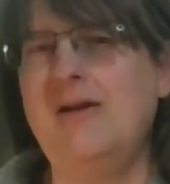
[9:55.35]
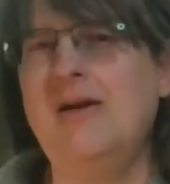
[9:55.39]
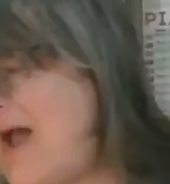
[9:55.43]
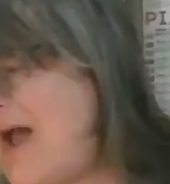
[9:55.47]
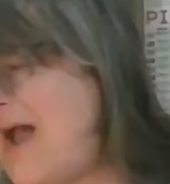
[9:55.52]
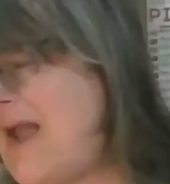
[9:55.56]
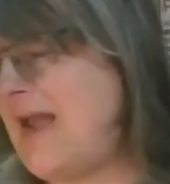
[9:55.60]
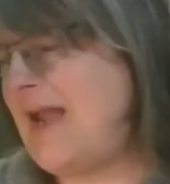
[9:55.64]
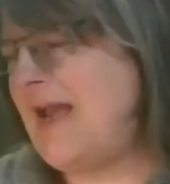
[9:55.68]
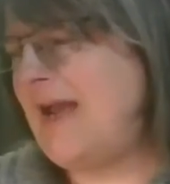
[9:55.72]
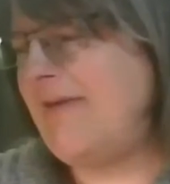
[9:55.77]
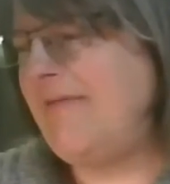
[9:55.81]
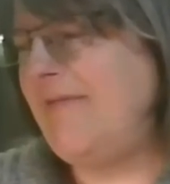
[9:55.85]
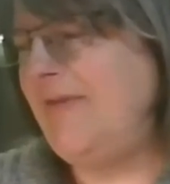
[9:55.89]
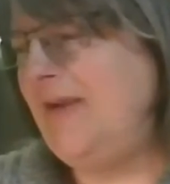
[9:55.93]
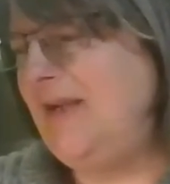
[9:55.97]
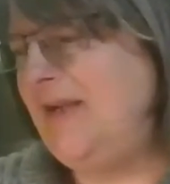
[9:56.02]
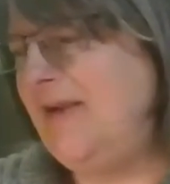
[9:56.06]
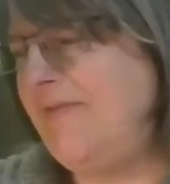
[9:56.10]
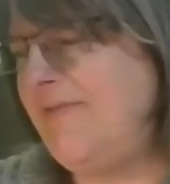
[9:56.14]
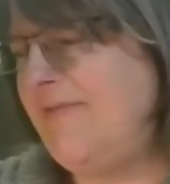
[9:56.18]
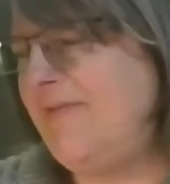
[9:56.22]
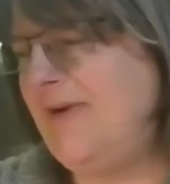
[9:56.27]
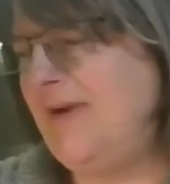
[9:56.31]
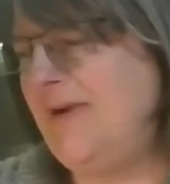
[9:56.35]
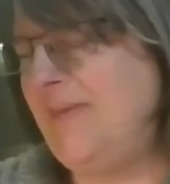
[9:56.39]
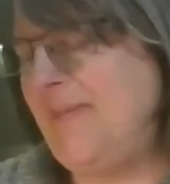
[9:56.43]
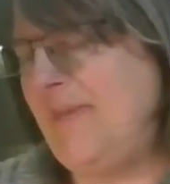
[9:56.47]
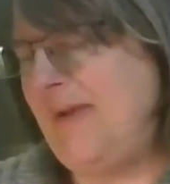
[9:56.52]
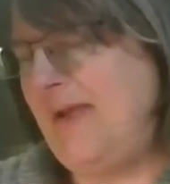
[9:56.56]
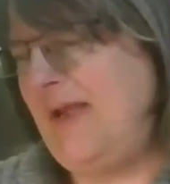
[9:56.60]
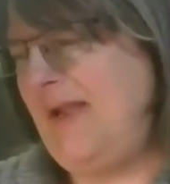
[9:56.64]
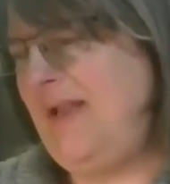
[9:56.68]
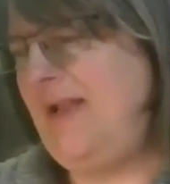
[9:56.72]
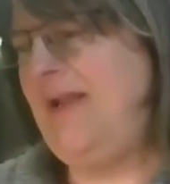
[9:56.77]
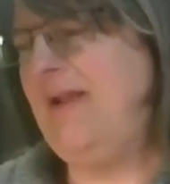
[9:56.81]
I have a different
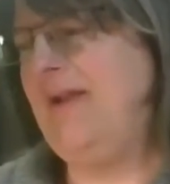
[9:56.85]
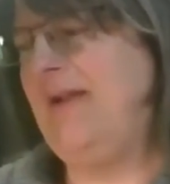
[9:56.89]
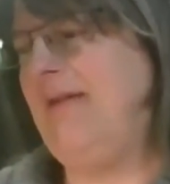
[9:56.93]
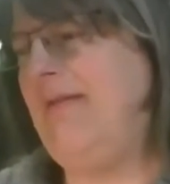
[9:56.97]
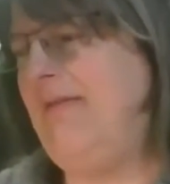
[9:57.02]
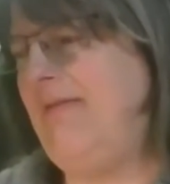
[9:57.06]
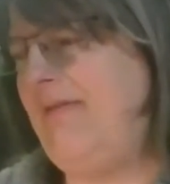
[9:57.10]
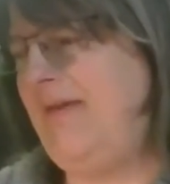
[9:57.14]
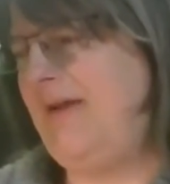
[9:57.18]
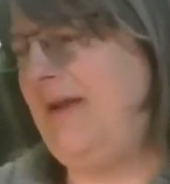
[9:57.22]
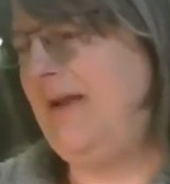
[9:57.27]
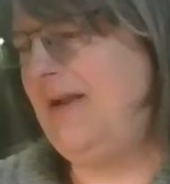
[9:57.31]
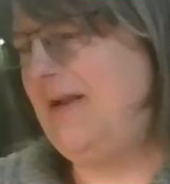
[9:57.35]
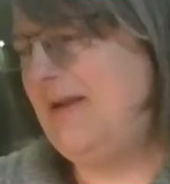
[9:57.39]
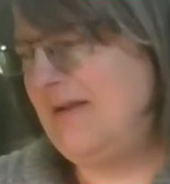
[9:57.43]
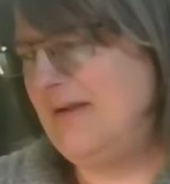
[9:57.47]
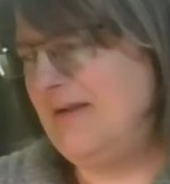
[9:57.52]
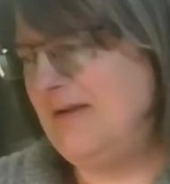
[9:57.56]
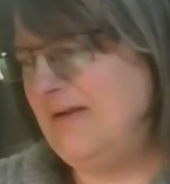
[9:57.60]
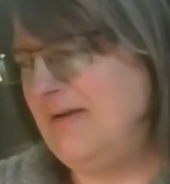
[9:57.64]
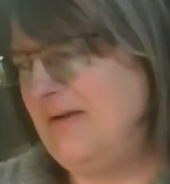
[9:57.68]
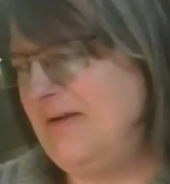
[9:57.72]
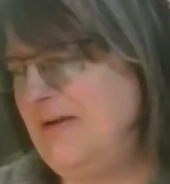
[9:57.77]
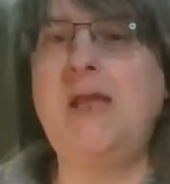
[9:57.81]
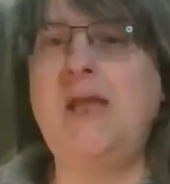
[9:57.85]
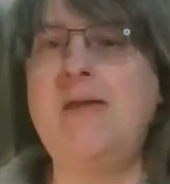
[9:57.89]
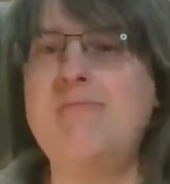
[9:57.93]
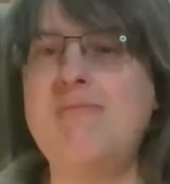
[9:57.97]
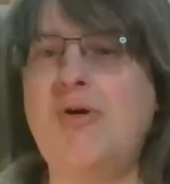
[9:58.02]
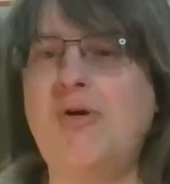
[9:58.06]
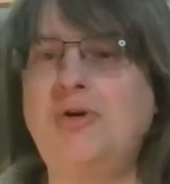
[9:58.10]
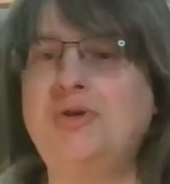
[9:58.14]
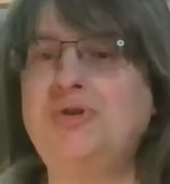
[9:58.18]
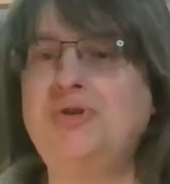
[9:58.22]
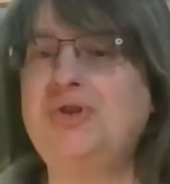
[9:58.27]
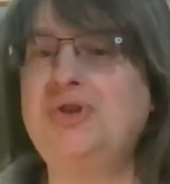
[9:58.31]
opinion of it
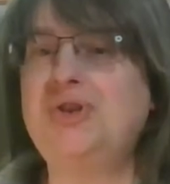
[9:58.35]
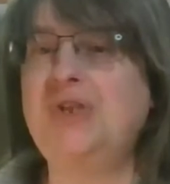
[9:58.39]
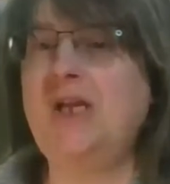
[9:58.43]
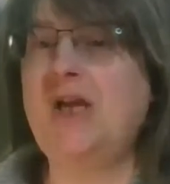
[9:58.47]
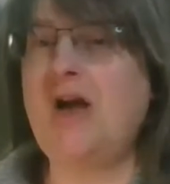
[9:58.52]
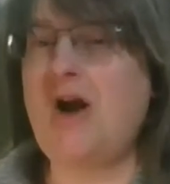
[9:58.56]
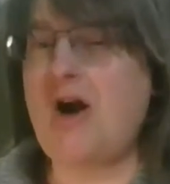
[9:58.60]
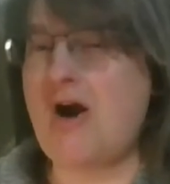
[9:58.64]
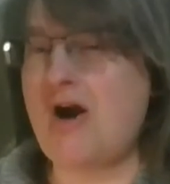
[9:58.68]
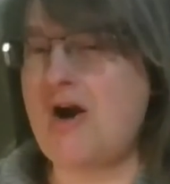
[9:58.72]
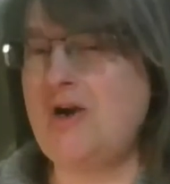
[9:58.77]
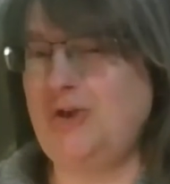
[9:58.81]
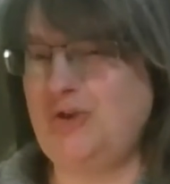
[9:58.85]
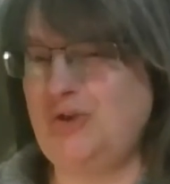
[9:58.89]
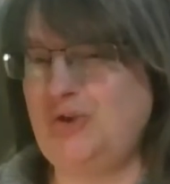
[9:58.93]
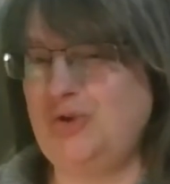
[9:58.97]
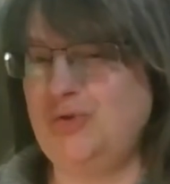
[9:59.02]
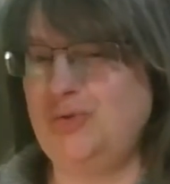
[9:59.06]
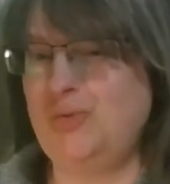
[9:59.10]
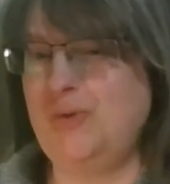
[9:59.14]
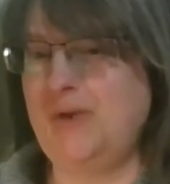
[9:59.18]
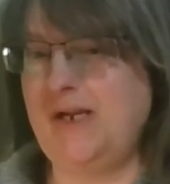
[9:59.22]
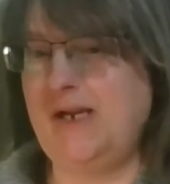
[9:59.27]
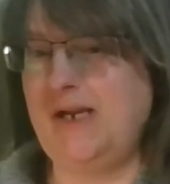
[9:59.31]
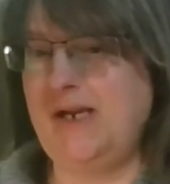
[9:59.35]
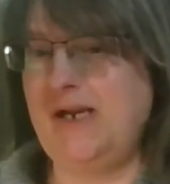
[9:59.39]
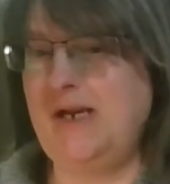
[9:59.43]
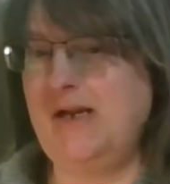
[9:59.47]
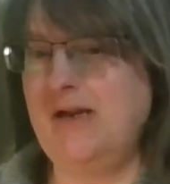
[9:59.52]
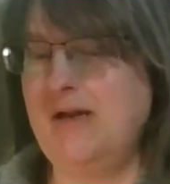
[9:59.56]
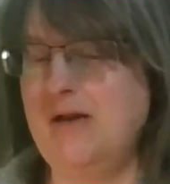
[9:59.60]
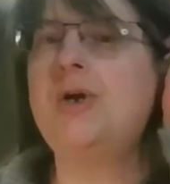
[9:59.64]
emotionally hard to read.